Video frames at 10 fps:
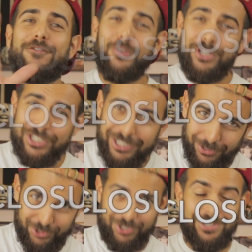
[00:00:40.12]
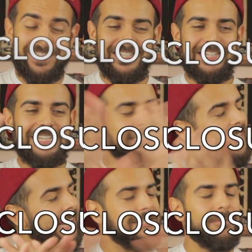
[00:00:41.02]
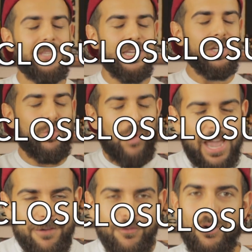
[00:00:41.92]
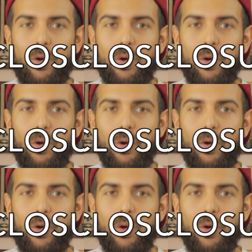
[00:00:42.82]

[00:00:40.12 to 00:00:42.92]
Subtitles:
Full disclosure, this is not something you ever